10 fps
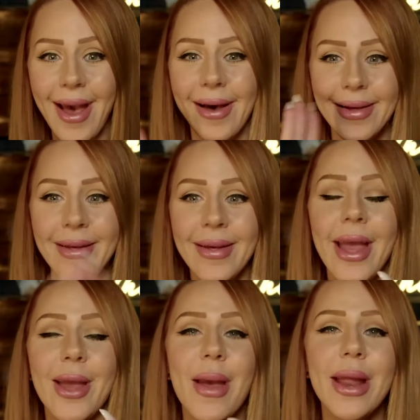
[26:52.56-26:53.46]
Yeah.
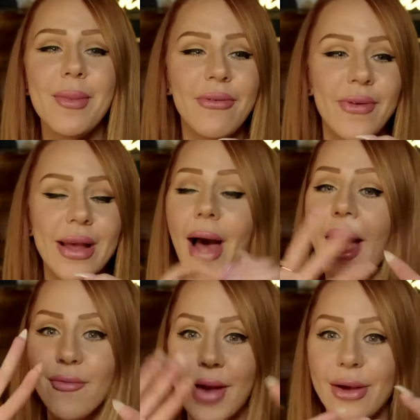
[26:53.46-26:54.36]
He made me feel.
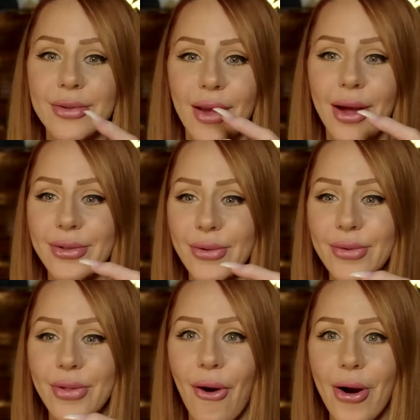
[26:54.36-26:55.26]
I have nails on, so
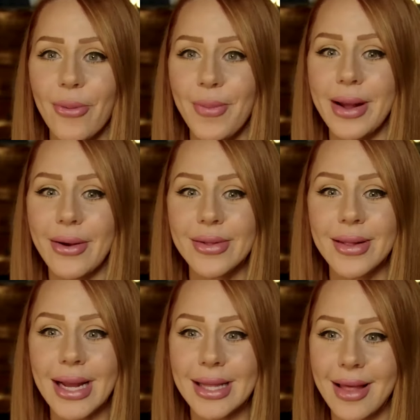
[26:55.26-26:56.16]
it's hard. But he goes
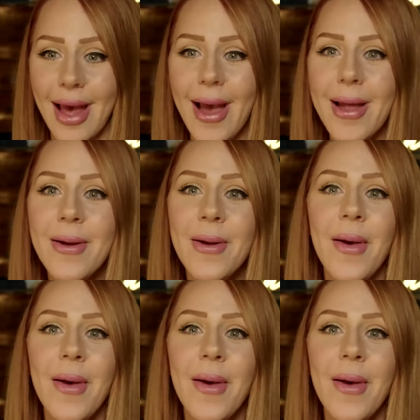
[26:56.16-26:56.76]
like that.